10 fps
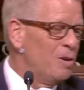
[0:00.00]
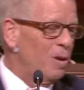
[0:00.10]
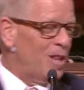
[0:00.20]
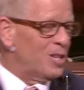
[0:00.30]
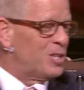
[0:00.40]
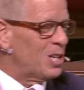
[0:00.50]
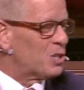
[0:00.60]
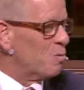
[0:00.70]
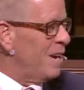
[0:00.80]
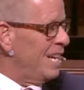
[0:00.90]
with the
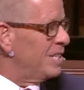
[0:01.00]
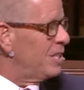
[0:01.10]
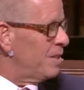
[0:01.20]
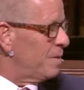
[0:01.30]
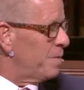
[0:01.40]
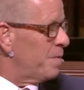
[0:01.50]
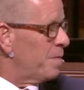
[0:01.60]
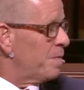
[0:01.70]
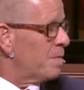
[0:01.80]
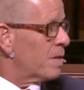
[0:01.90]
six wings
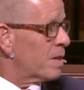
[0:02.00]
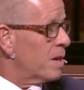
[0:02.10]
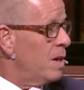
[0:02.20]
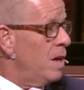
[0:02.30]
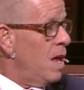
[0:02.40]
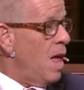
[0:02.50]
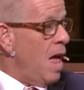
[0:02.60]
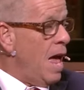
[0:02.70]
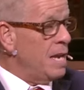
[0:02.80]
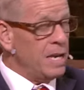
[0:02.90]

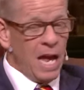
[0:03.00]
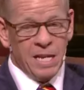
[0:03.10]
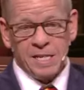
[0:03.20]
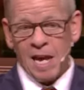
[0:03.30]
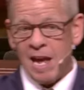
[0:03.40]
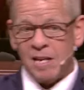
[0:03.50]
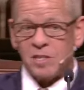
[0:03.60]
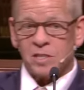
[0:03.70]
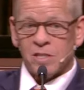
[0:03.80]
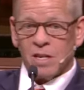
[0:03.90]
and, and
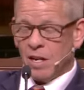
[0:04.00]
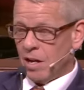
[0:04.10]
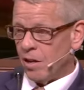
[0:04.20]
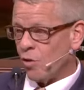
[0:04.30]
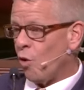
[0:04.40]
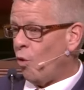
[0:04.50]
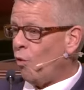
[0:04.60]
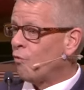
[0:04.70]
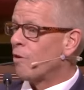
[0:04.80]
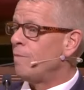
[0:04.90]
takes a coal
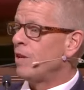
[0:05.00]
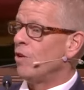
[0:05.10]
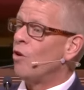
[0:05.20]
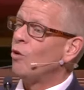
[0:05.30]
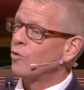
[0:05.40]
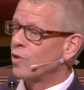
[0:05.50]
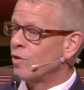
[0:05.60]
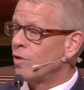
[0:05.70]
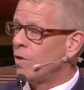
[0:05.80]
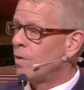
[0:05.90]
from the
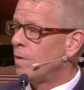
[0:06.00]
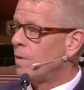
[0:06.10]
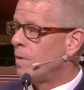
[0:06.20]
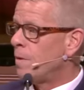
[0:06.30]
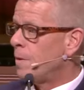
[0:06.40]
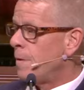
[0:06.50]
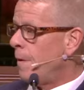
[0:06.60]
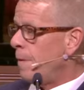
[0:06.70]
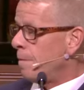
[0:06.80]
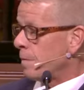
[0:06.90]
altar
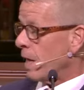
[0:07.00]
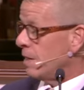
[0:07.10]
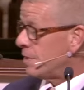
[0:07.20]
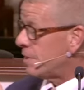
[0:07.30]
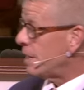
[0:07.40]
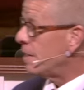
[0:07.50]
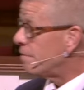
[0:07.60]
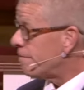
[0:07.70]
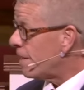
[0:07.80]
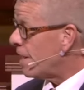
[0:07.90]
and
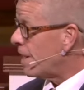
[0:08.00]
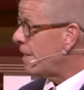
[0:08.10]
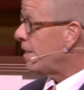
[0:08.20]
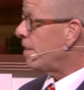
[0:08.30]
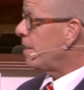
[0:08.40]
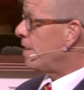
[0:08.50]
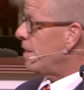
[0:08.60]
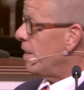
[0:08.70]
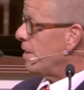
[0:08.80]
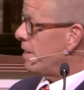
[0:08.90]
signifying
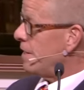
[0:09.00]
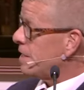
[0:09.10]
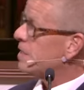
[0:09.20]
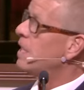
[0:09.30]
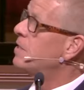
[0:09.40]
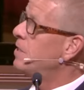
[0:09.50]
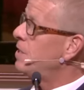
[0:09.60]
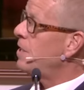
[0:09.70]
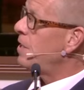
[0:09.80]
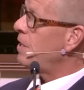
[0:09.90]
uh, the
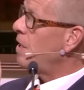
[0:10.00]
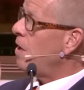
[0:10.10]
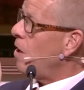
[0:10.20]
necessity